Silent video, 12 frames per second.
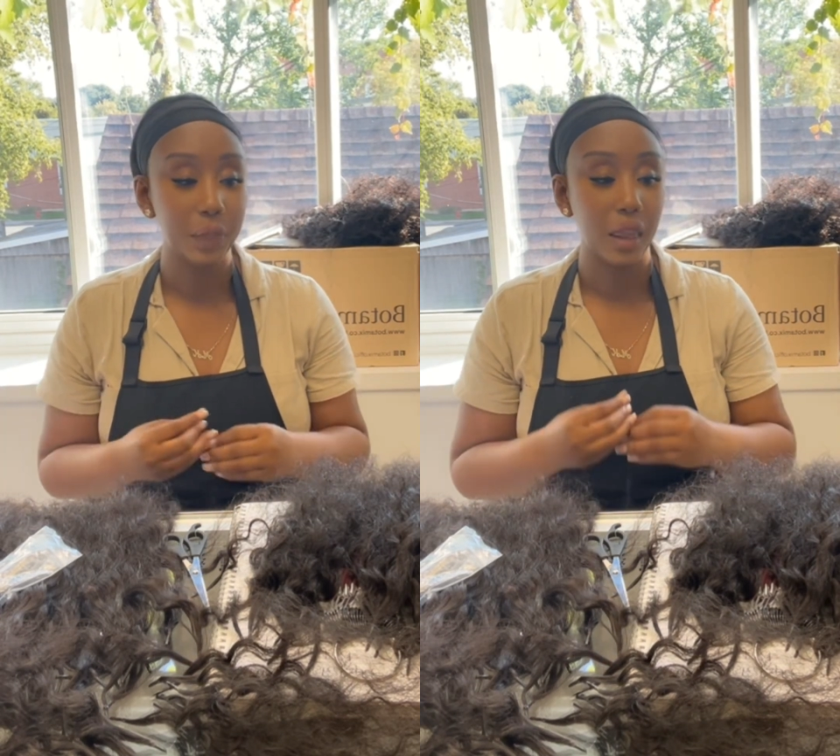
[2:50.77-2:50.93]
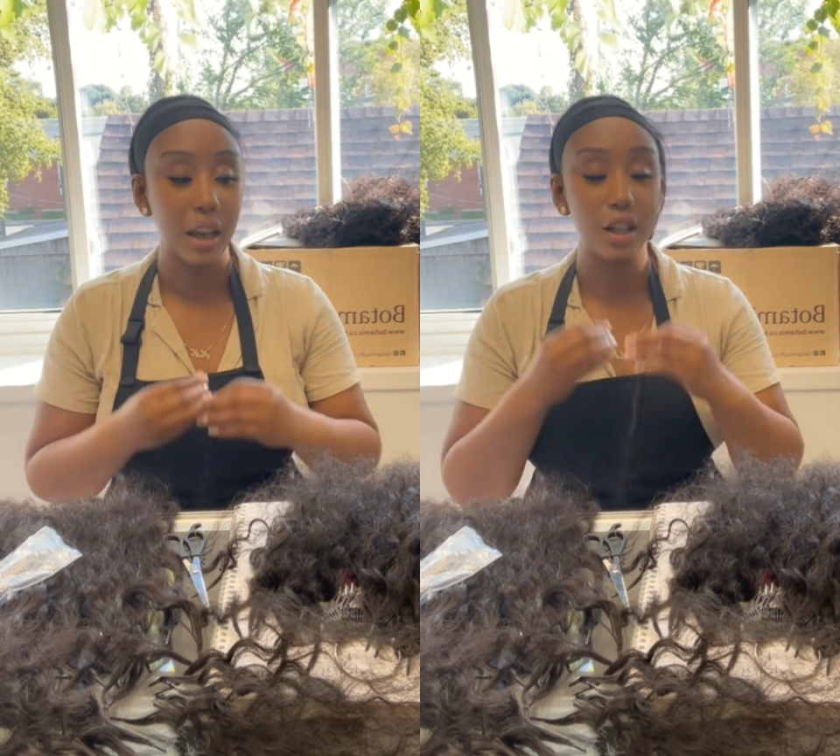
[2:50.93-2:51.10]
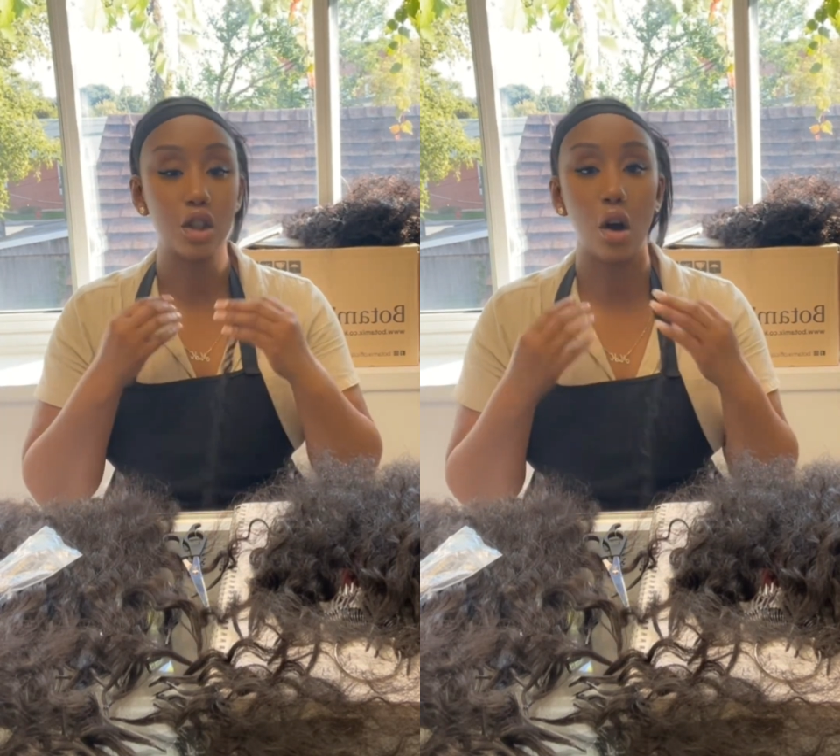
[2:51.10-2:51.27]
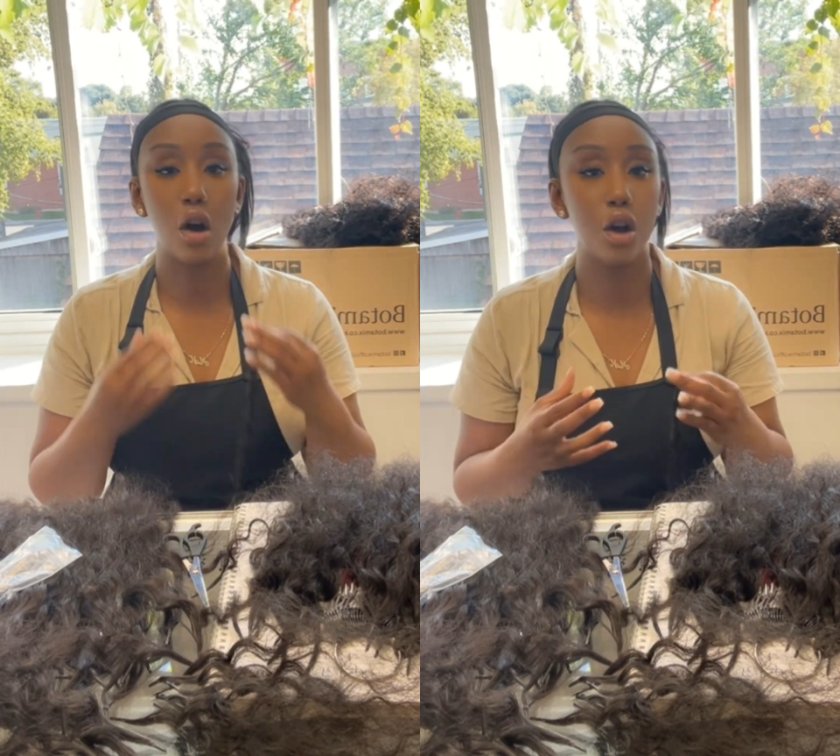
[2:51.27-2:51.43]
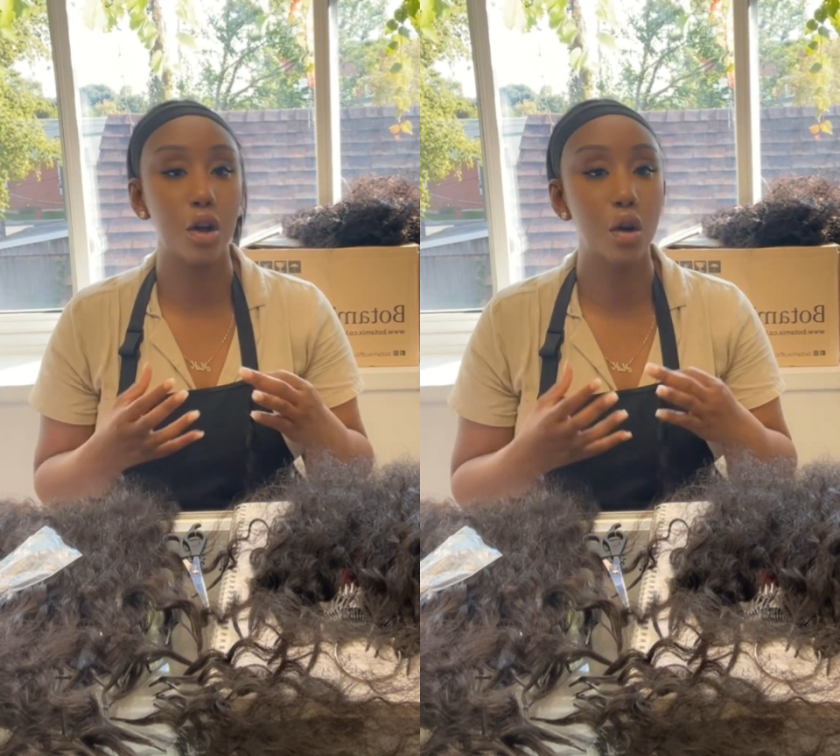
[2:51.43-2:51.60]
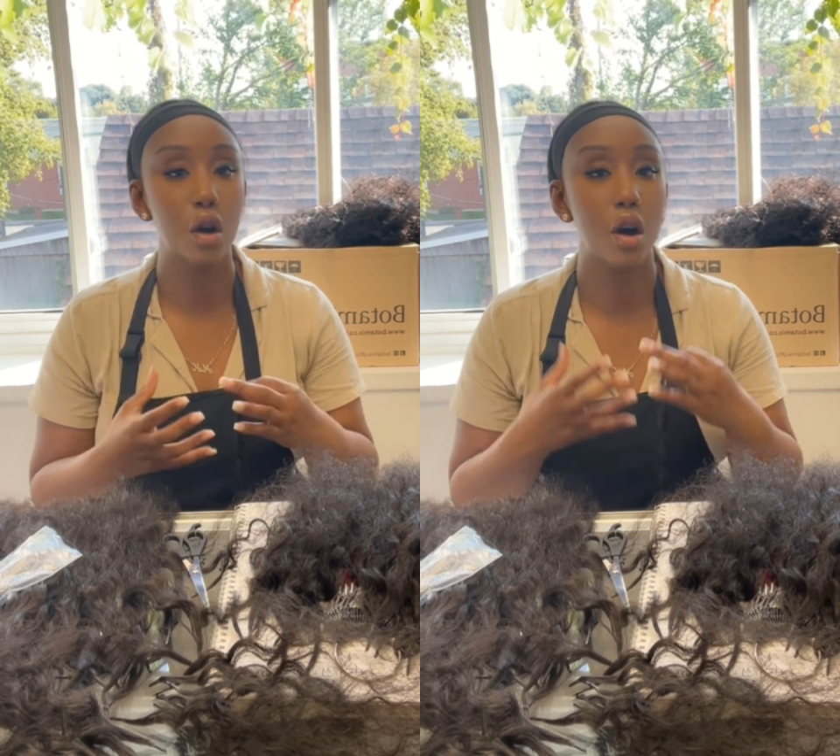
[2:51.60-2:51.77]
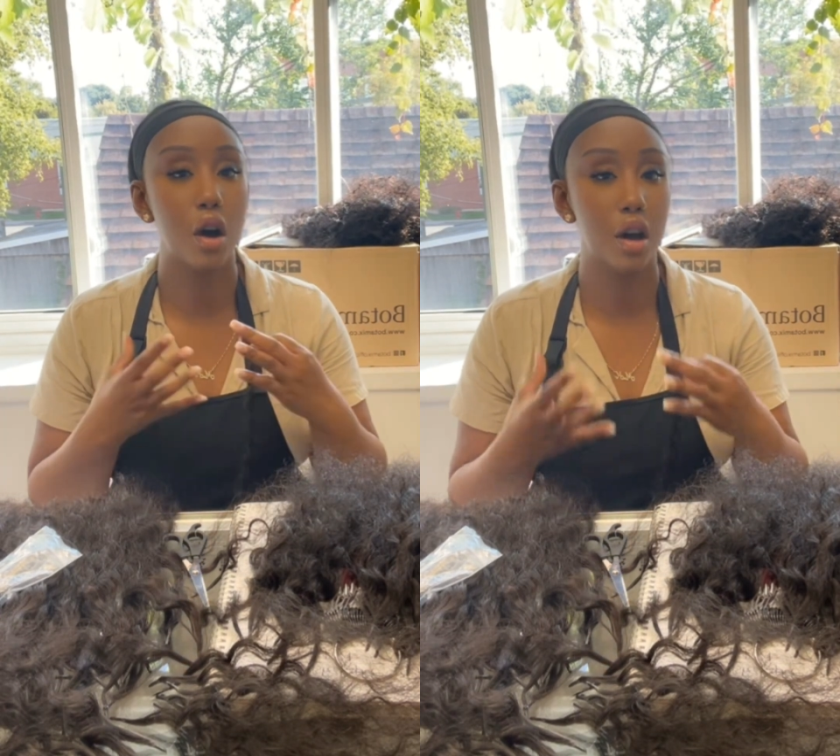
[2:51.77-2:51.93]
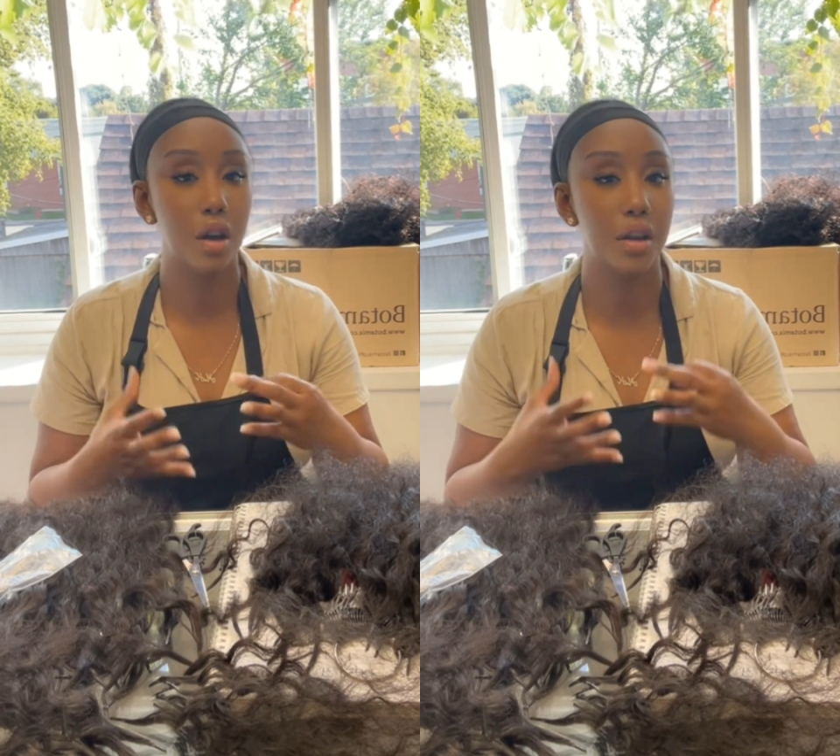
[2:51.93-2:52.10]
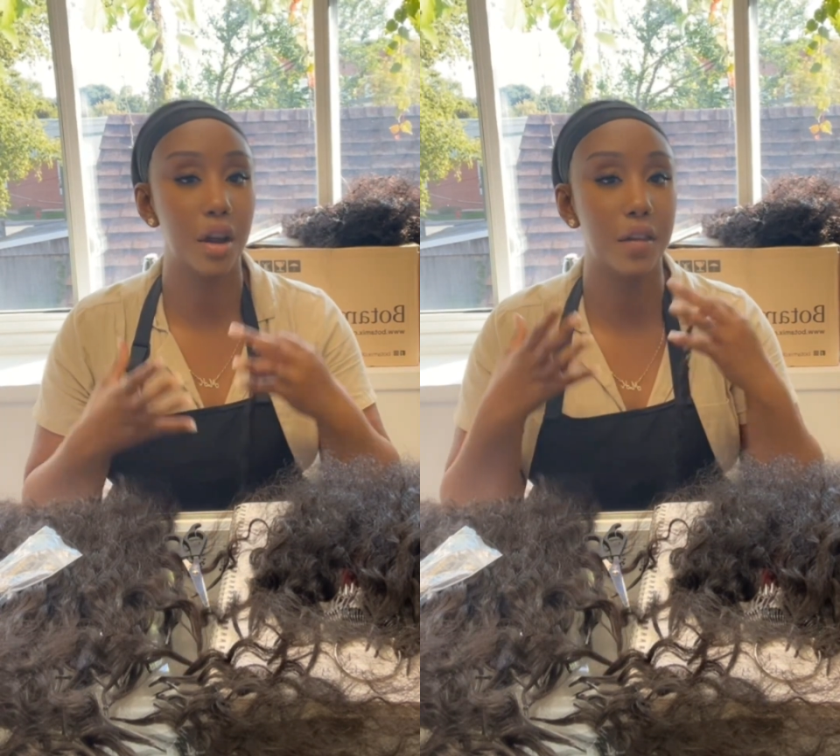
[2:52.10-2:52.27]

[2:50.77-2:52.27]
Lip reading: it's all called